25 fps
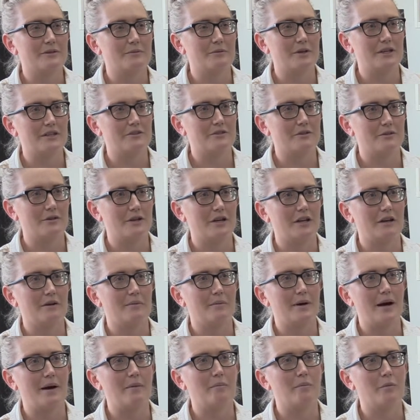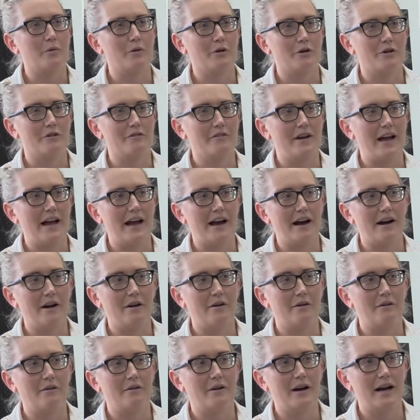we're talking about more of
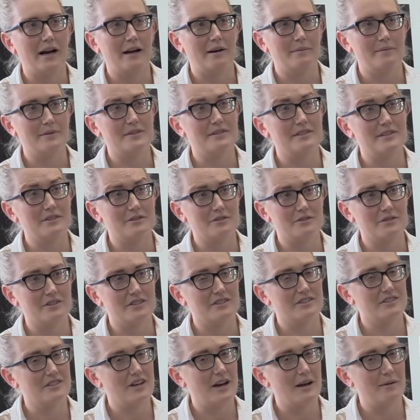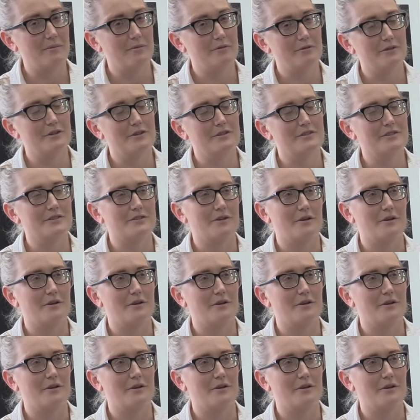our citrus type fruits,